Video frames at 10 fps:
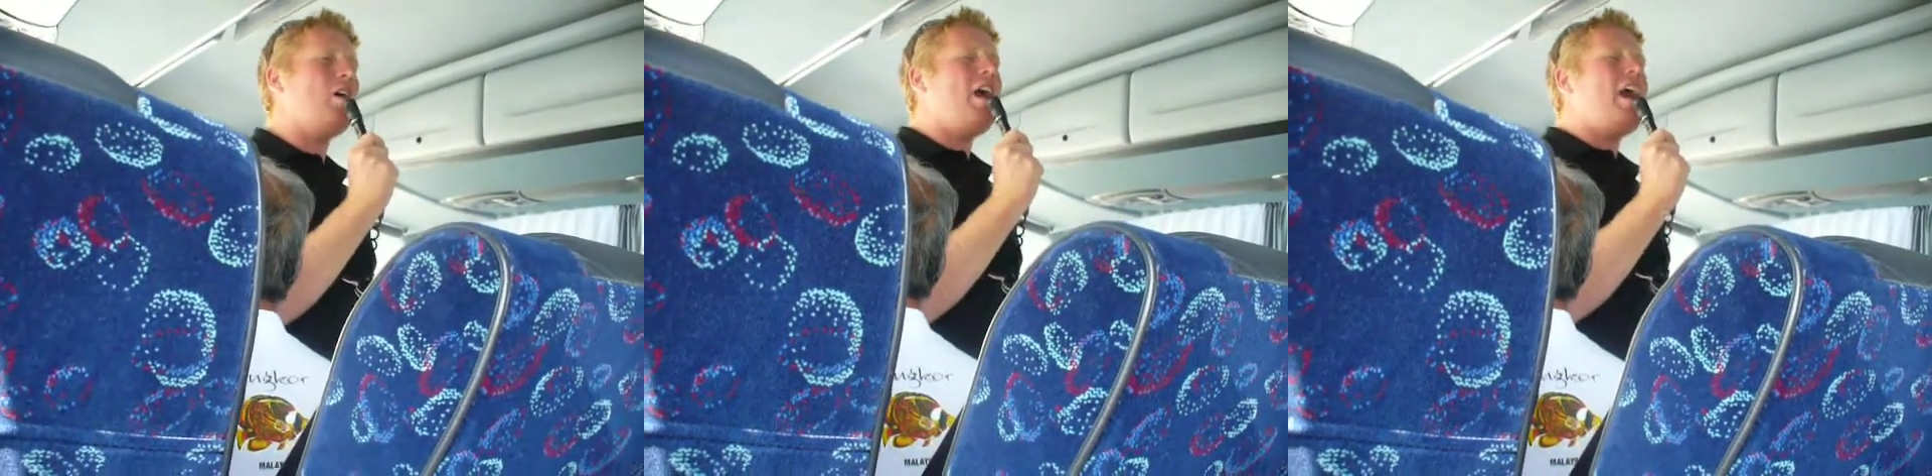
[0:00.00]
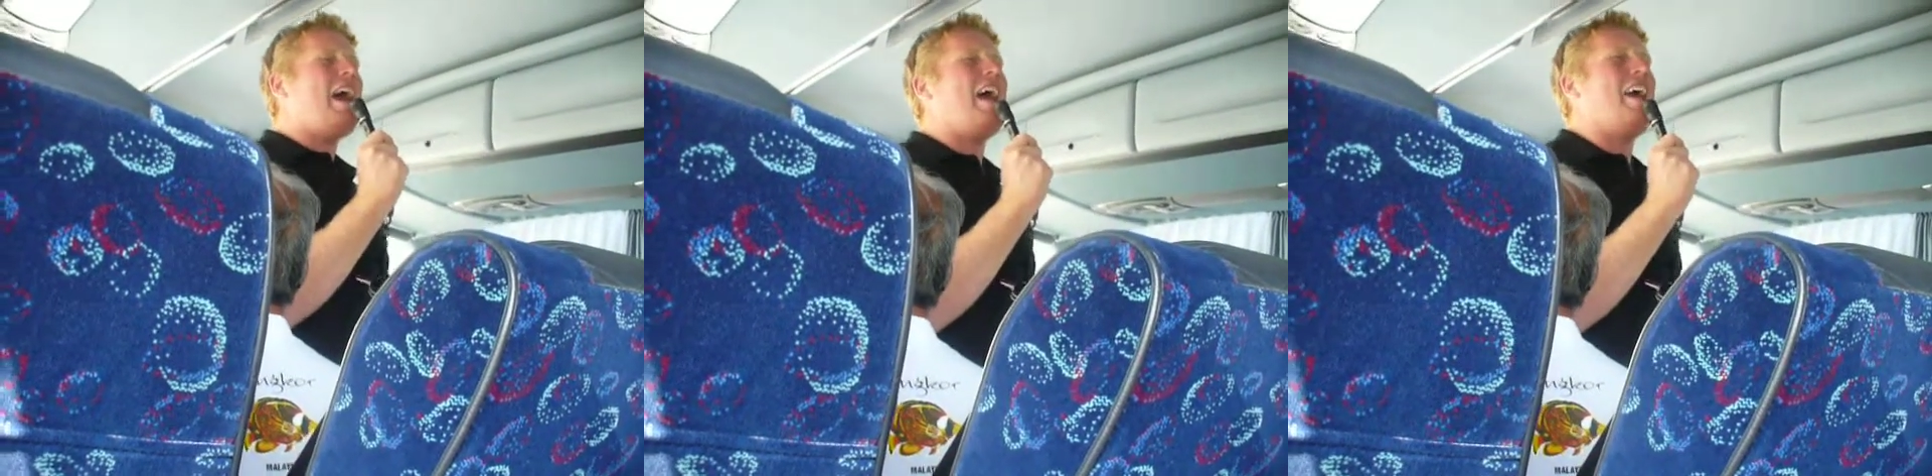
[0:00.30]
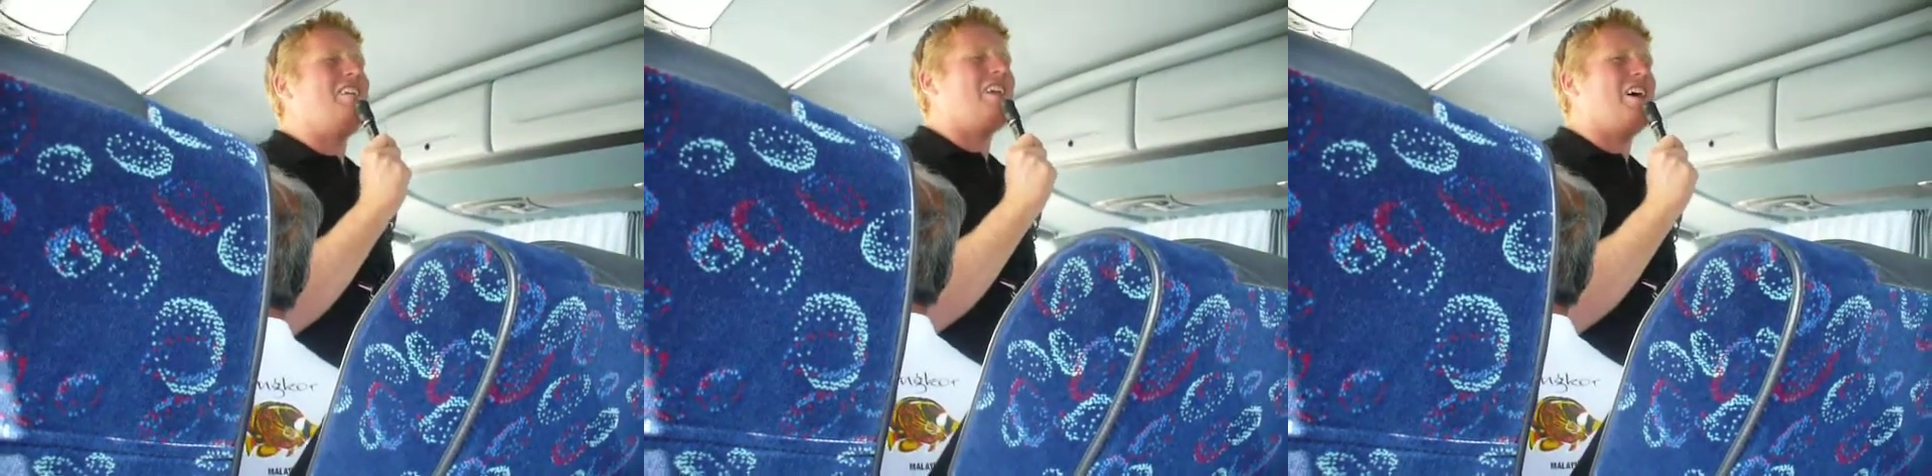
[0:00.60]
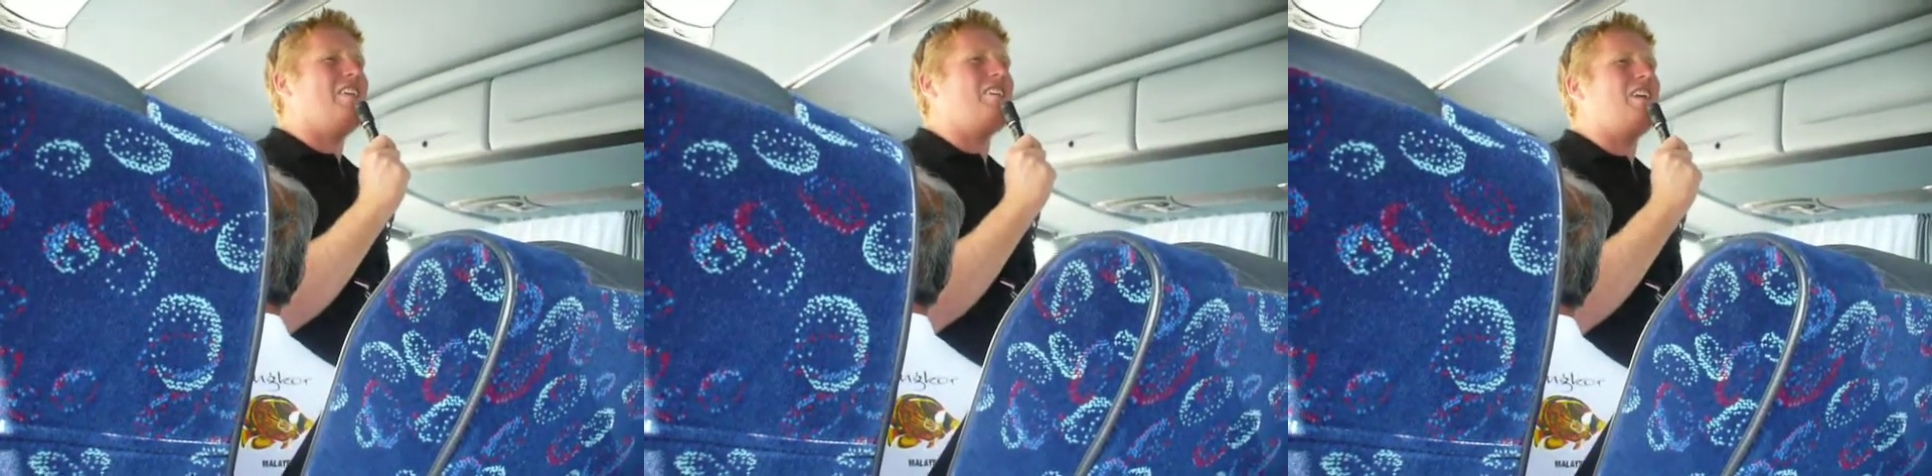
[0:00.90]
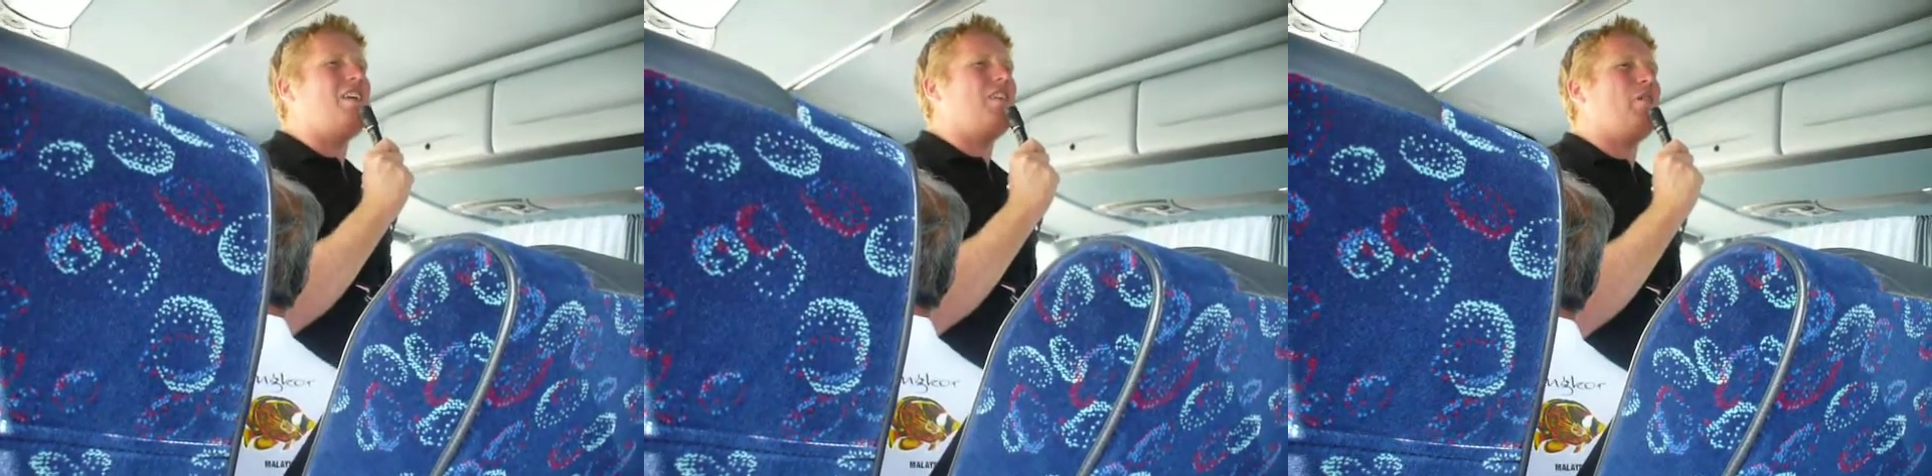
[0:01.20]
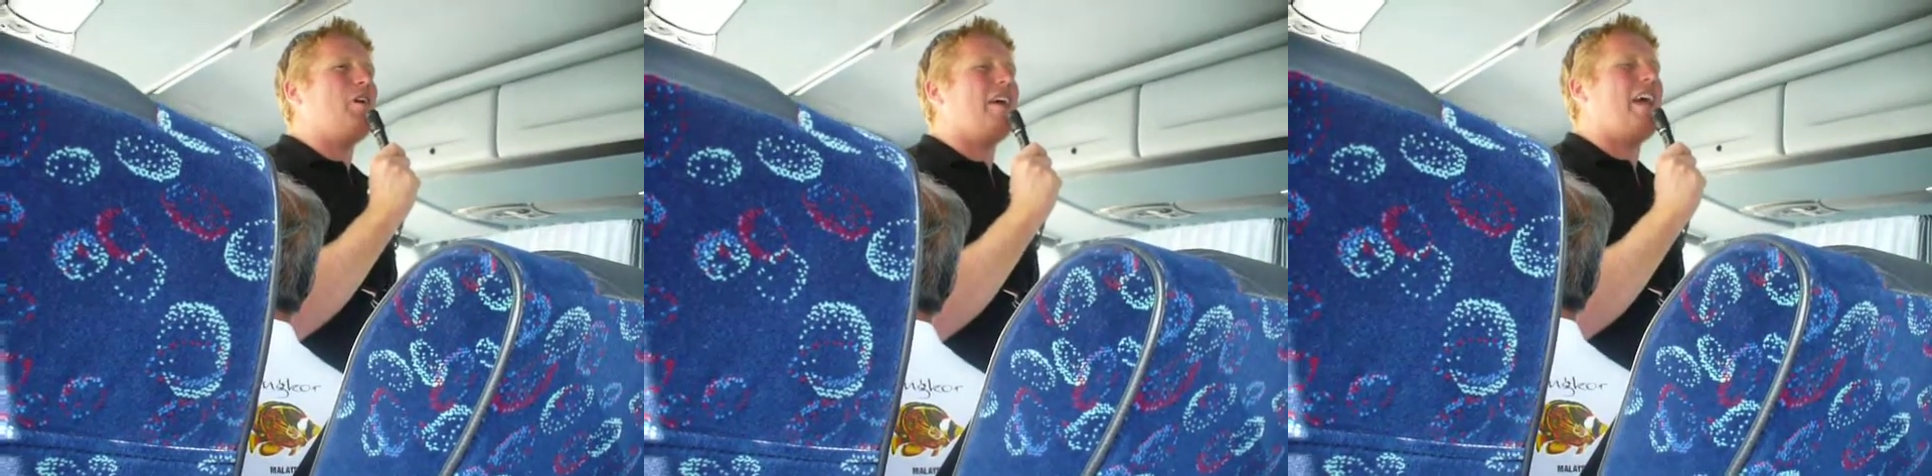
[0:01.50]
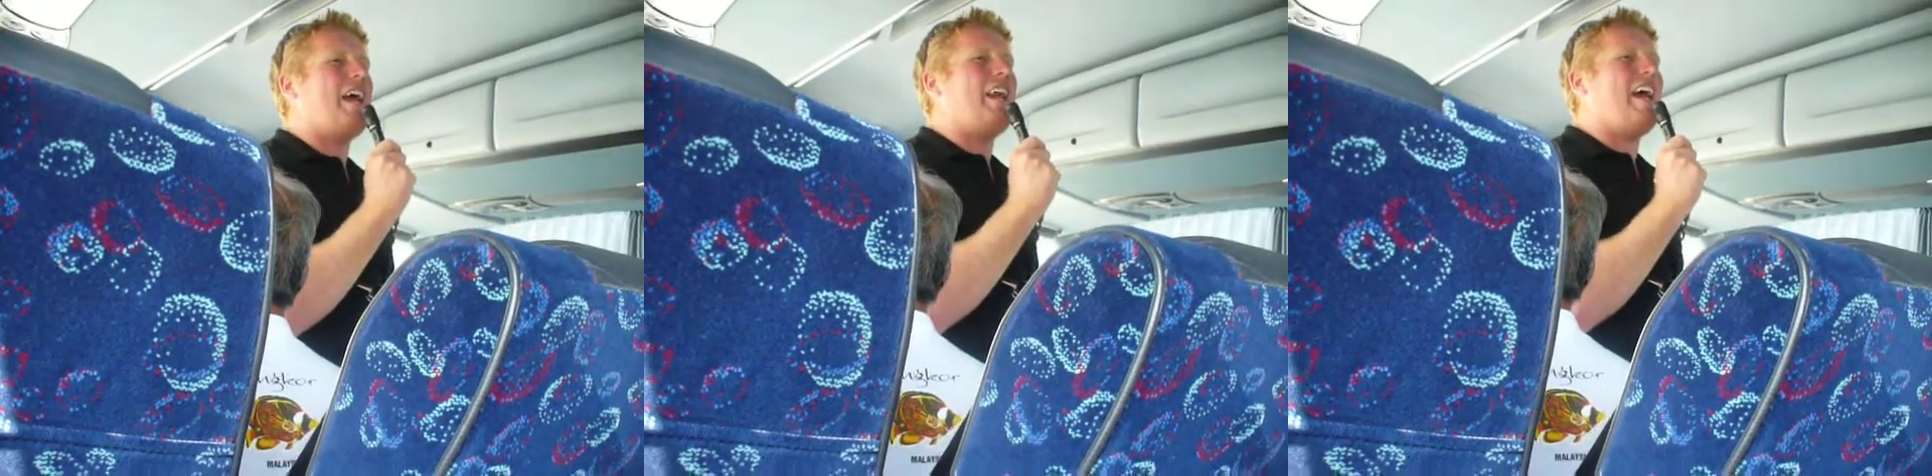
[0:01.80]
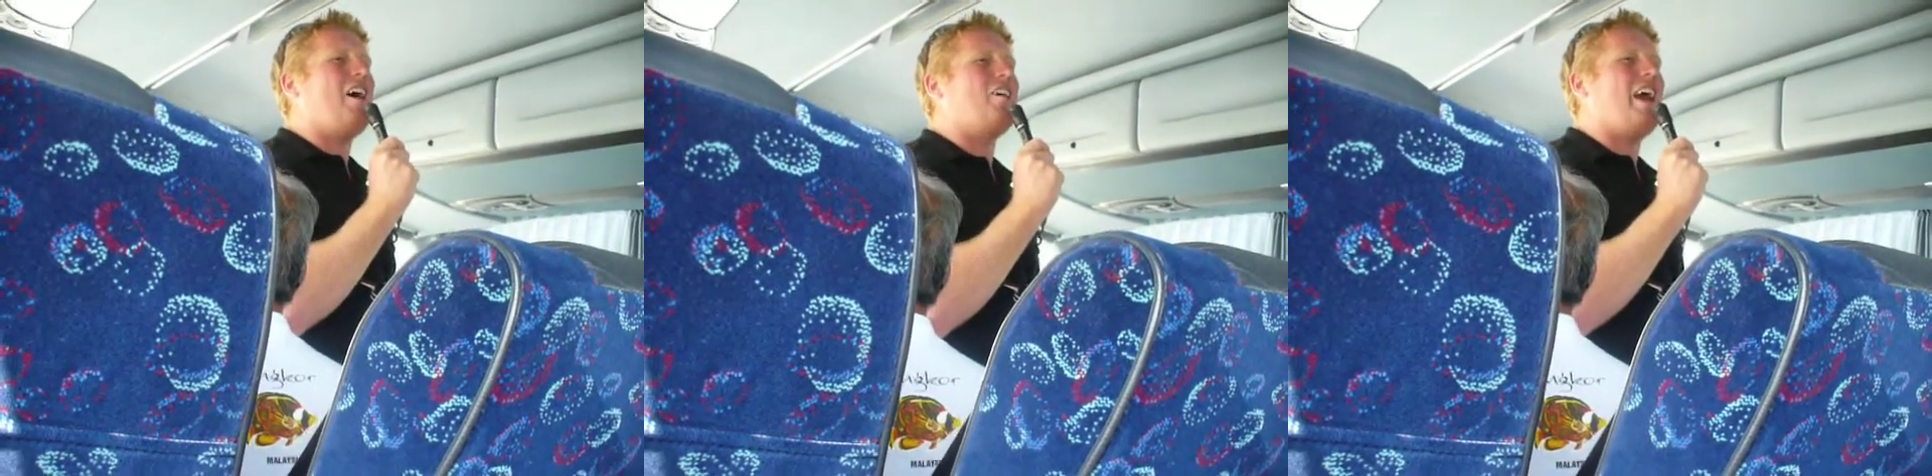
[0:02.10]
and this evening we're going to head out